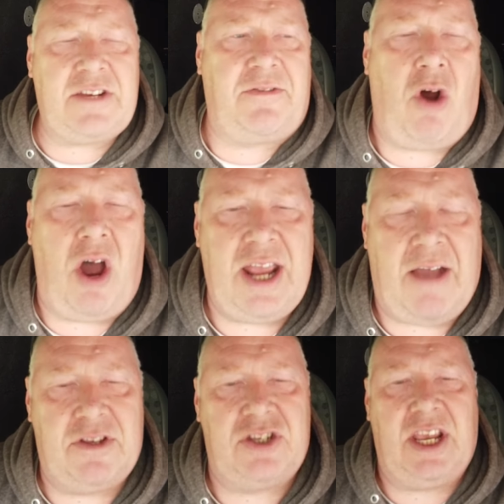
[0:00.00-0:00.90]
last Friday
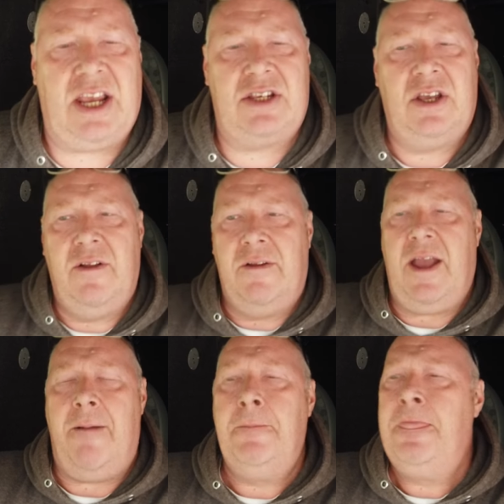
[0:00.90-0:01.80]
after six?
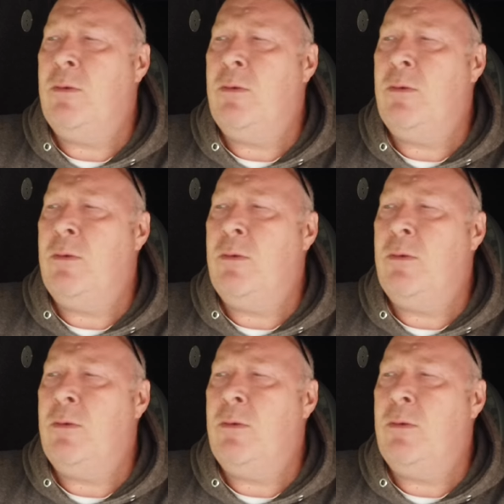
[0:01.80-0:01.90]
Yeah.